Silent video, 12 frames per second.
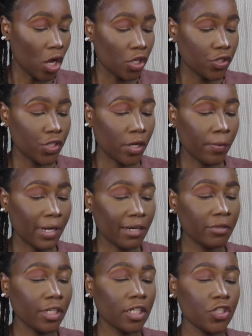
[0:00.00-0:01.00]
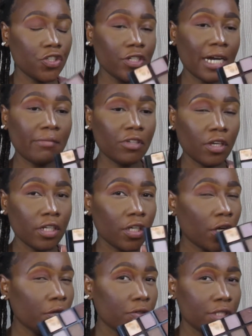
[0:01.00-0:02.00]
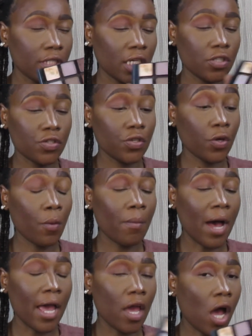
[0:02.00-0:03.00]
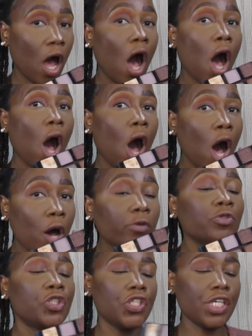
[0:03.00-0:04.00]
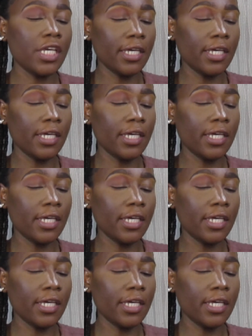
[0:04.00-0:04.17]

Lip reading: So what I'm going to do, I'm going to go into my OG